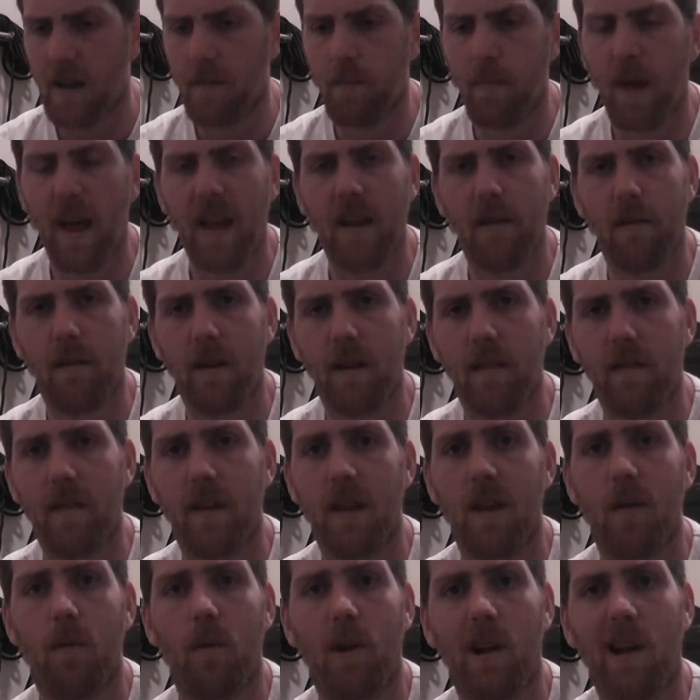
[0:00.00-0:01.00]
bait or
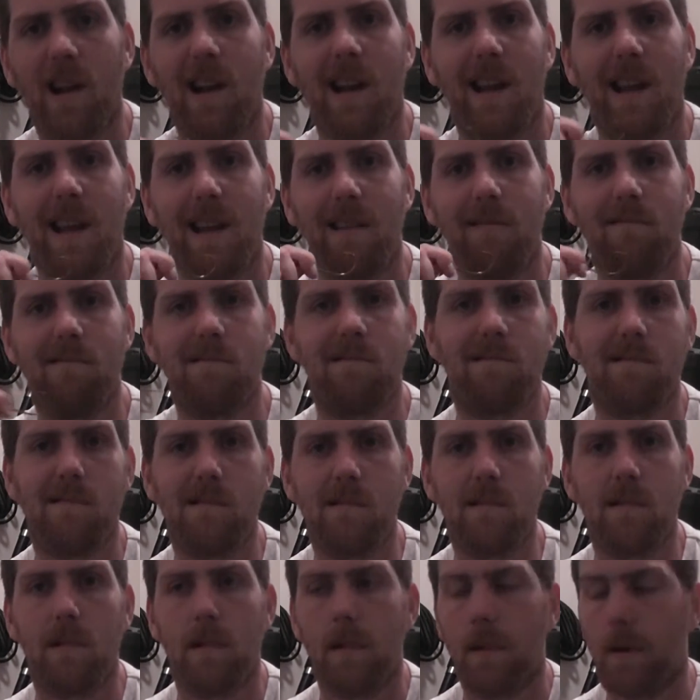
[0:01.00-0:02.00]
anything. You want to clean
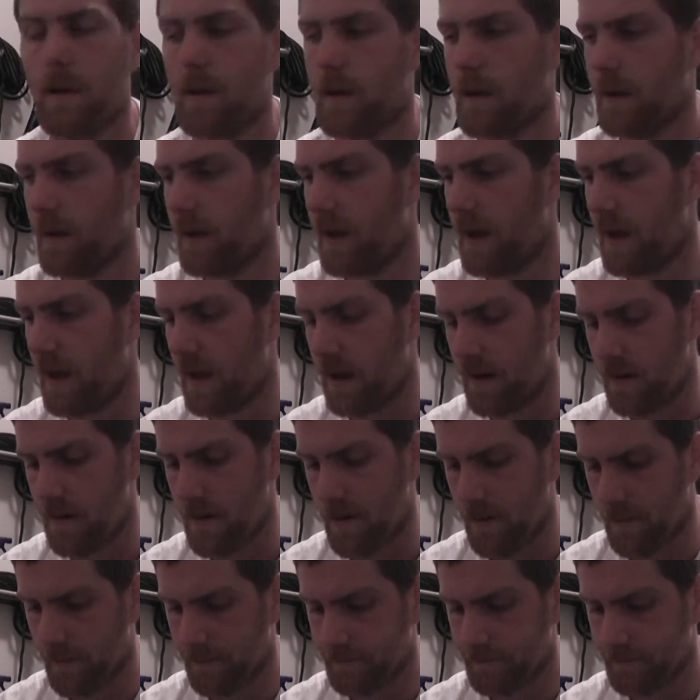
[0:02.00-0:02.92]
in.